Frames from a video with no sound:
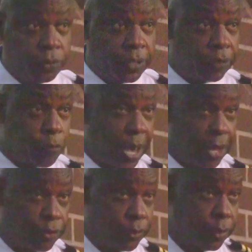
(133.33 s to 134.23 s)

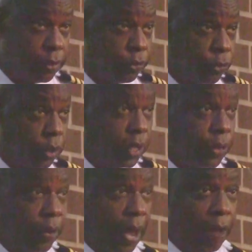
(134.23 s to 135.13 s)
dispatched, shortly
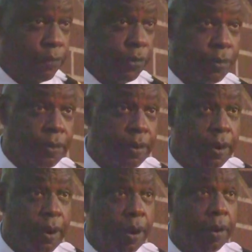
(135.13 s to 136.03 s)
thereafter,
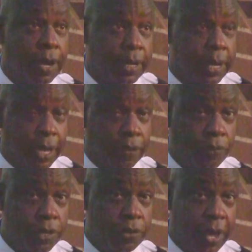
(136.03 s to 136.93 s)
our
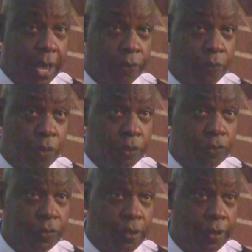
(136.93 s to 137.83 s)
California Task
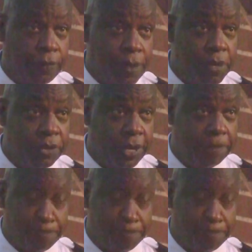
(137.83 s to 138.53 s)
Force FEMA team,